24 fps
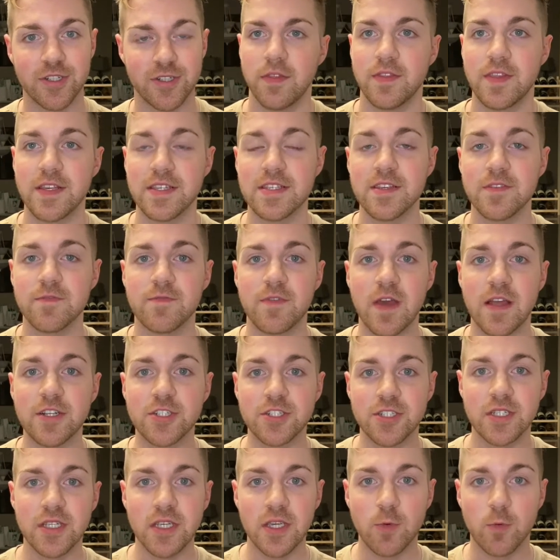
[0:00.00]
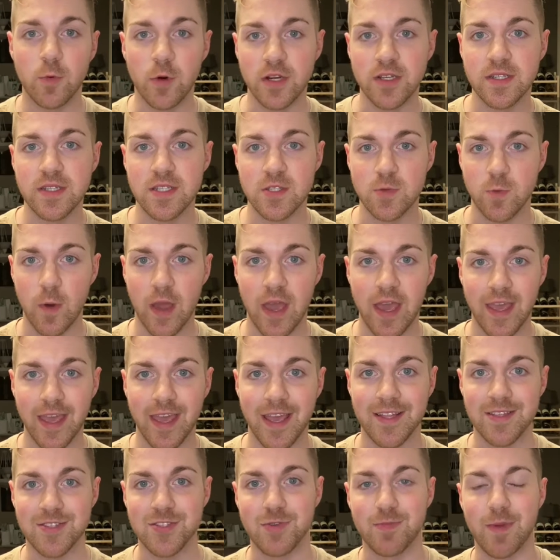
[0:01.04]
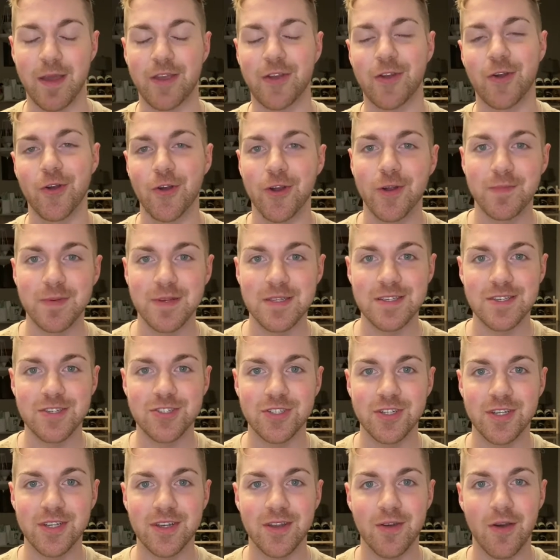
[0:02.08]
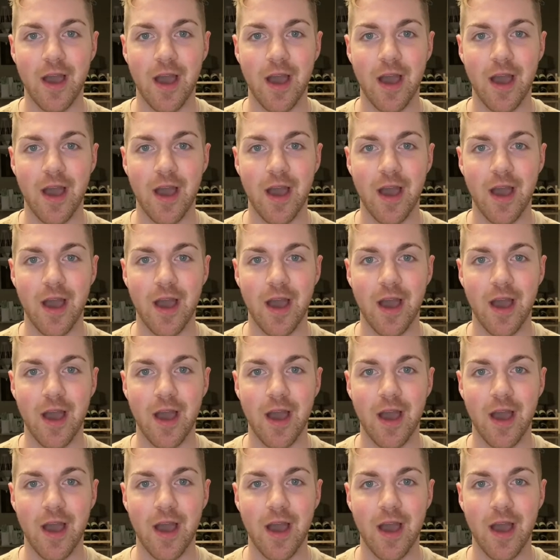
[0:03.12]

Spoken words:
This eventually worked its way into my current position.